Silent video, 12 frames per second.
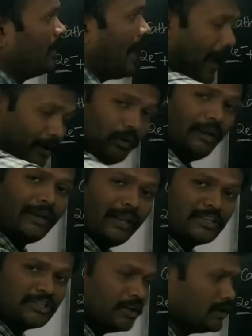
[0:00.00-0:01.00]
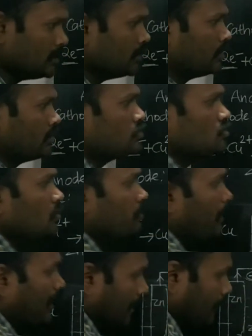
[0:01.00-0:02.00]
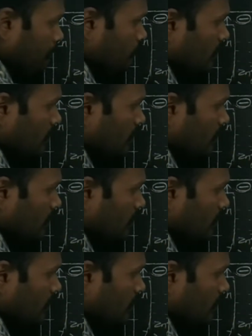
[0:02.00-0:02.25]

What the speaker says: the anodic region to become